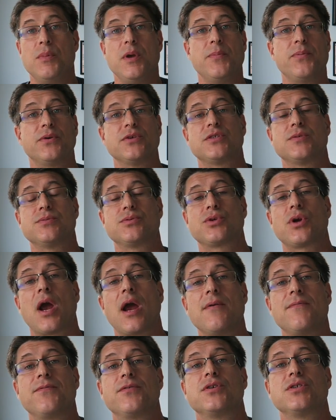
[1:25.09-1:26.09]
People
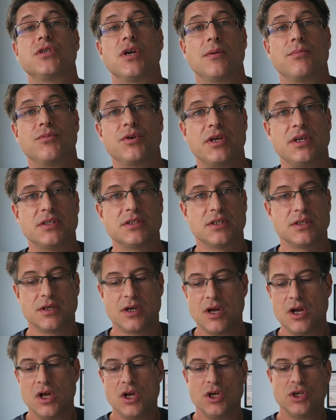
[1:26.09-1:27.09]
subscribe for some
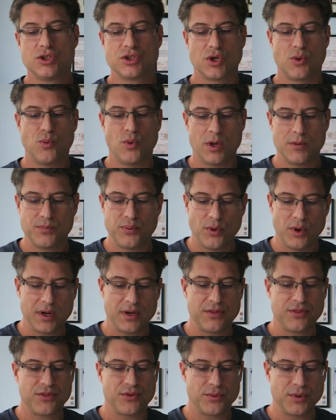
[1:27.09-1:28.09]
reason. So one
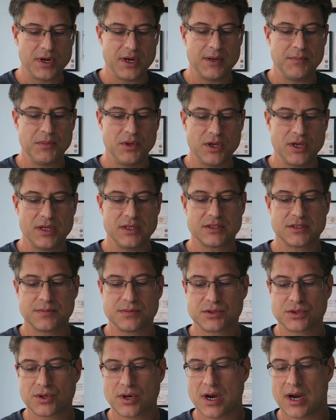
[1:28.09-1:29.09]
point three million
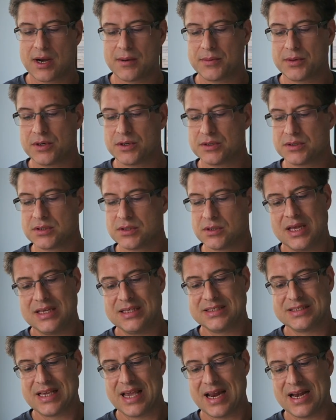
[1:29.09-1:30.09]
subscribers.
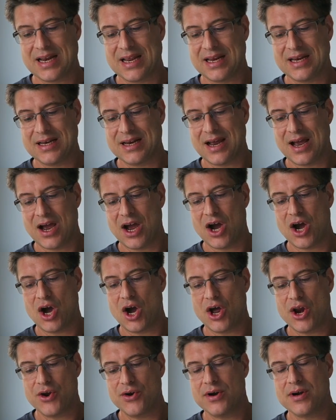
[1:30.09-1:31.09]
He's getting one
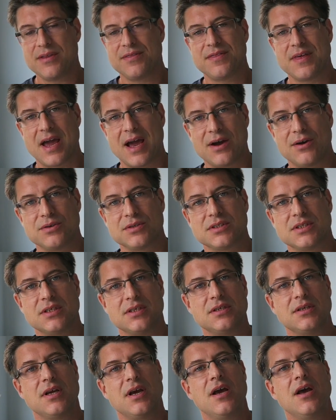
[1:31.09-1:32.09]
hundred
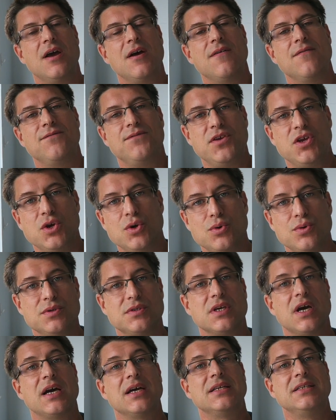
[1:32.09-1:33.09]
thousand
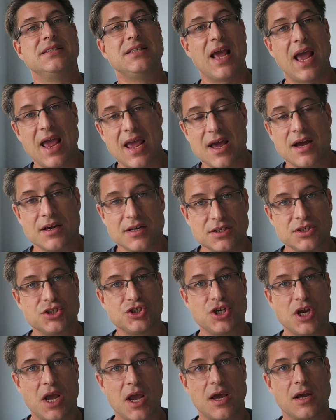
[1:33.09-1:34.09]
views a day on his
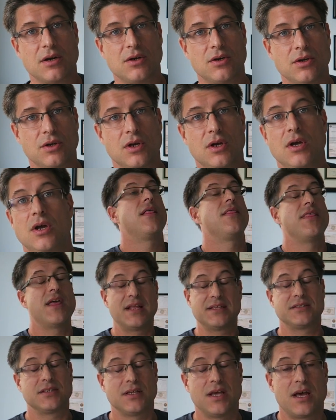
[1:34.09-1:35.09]
channel.
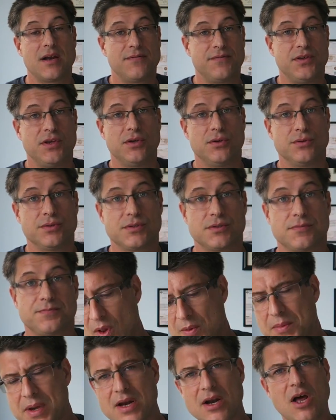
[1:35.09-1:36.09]
That's a lot of views.
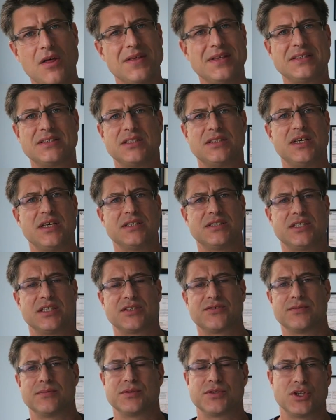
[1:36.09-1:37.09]
I'm getting all these
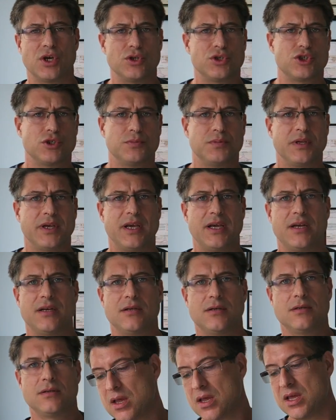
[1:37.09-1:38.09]
statistics from Social
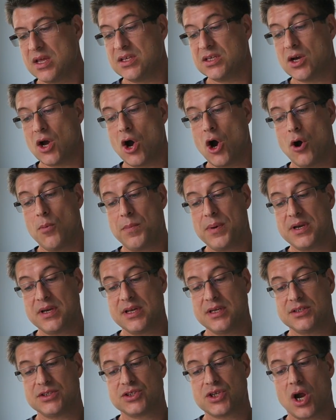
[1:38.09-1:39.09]
Blade. He opened,
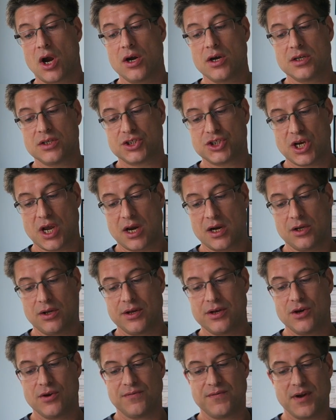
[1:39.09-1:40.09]
he started his channel
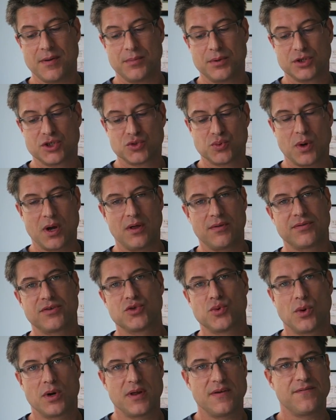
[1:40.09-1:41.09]
on November twelfth,
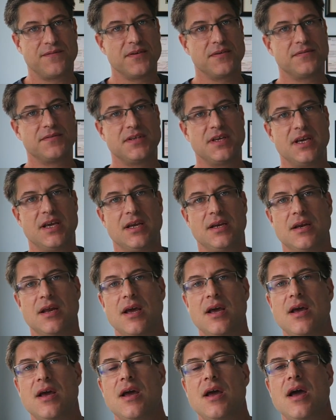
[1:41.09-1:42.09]
twenty
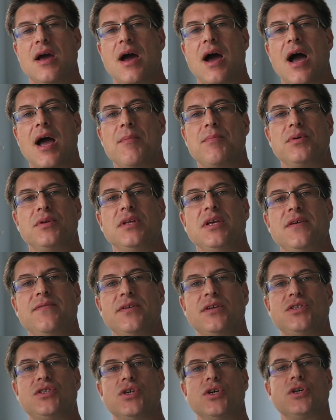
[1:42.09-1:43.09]
fifteen. I believe
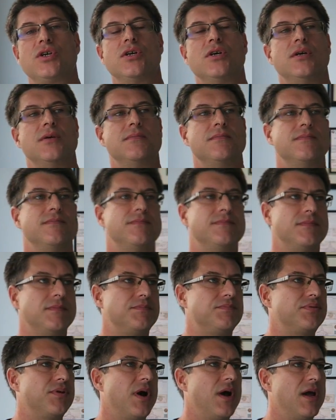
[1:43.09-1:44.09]
it took him
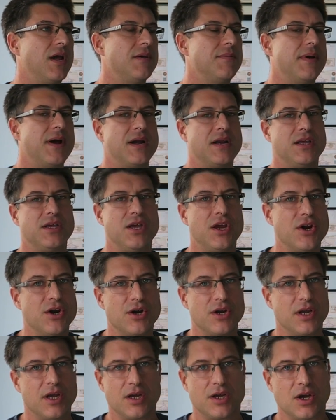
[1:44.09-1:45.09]
probably about a year
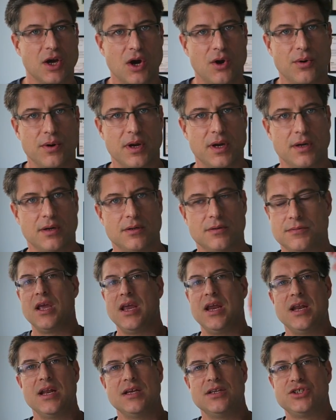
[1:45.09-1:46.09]
to get going.
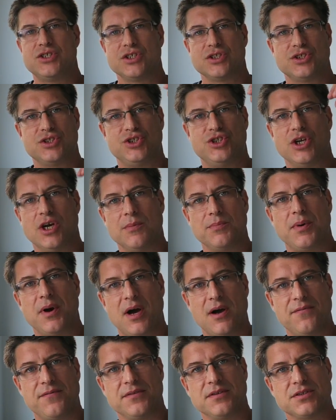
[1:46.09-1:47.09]
He didn't just jump
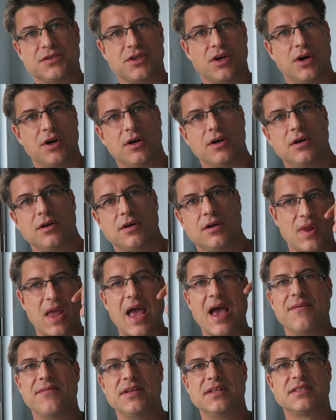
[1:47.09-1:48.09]
off and start
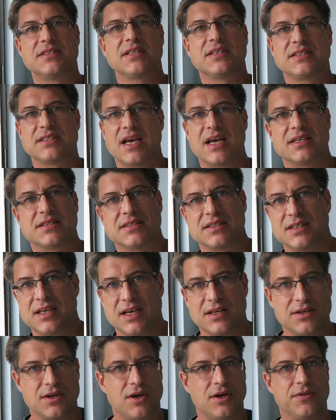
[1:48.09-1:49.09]
having success and
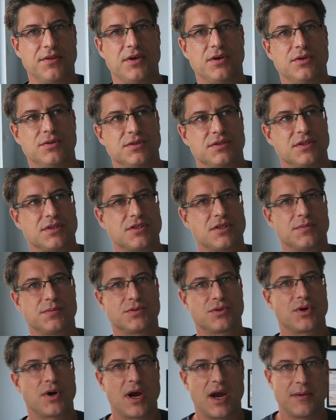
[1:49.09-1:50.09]
getting all those
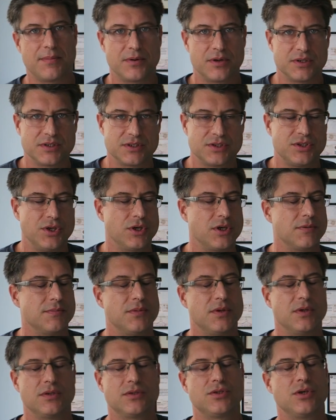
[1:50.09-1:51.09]
subscribers. It took
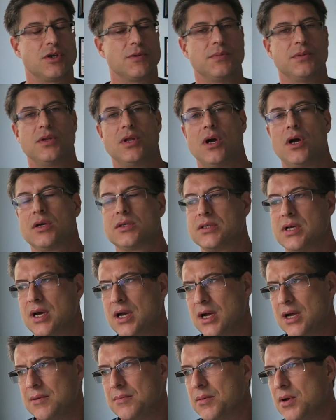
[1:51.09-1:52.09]
him a, took him a long
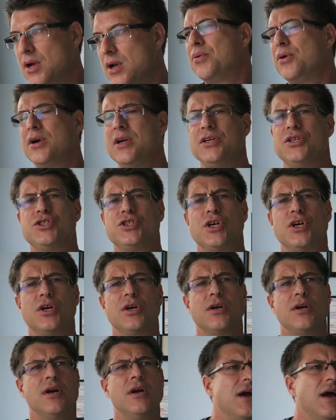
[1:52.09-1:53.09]
time. Pretty
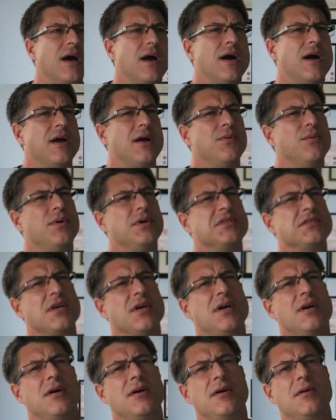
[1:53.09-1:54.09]
sure uh, it was
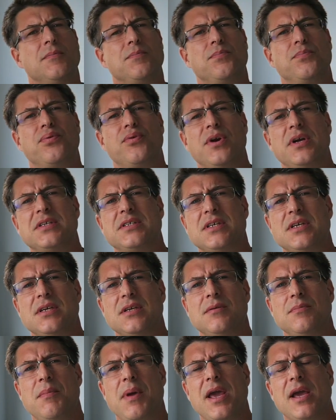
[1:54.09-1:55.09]
a
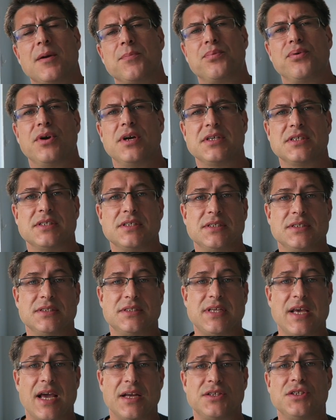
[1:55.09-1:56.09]
prison, make a prison
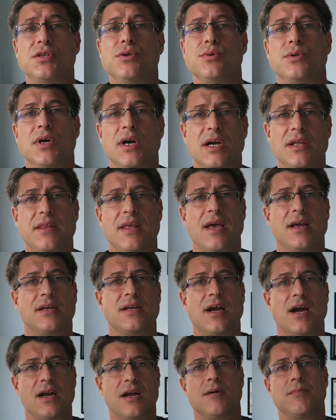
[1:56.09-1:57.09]
tattoo gun
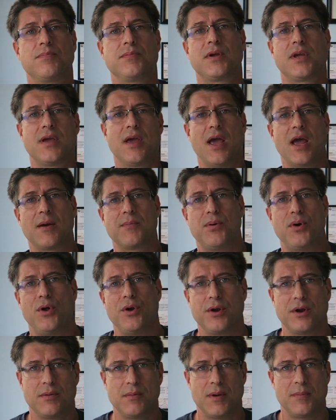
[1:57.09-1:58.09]
that kind of
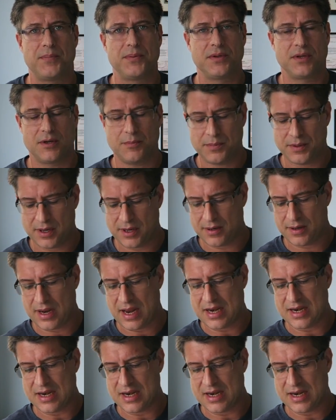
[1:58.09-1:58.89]
catapulted him up a little bit.